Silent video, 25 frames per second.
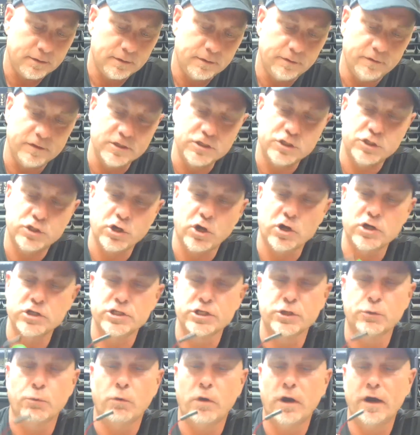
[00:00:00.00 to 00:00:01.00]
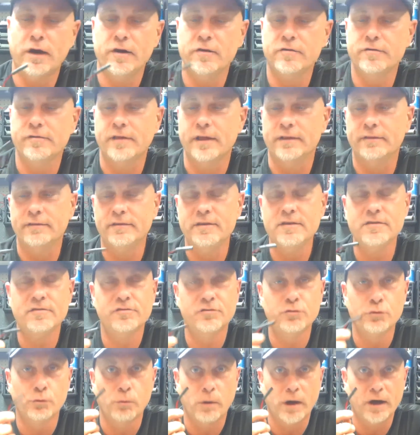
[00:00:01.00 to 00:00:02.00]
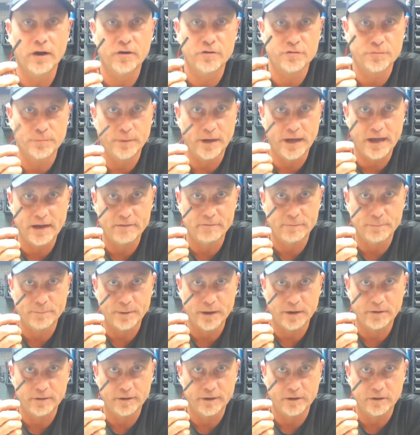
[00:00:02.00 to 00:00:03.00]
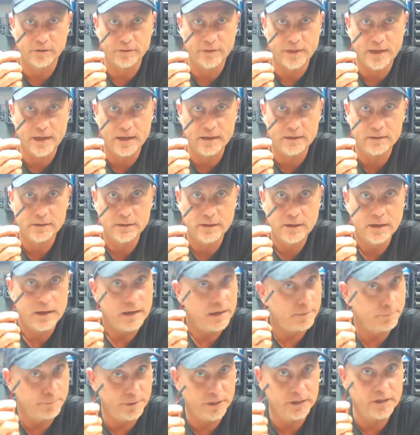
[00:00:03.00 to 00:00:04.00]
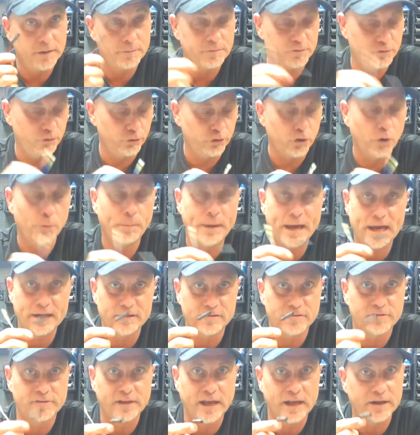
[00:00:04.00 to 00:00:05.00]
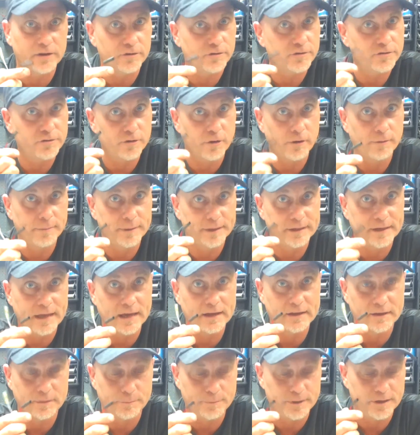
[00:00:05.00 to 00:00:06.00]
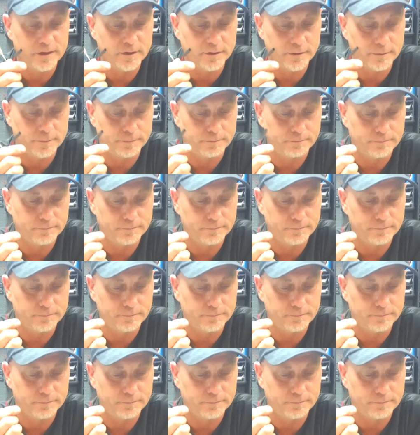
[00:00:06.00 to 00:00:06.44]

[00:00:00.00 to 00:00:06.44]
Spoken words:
these charging wires, that these 2 wires might have a bearing on that. And pickups do go bad in stators, so, I mean, that can be an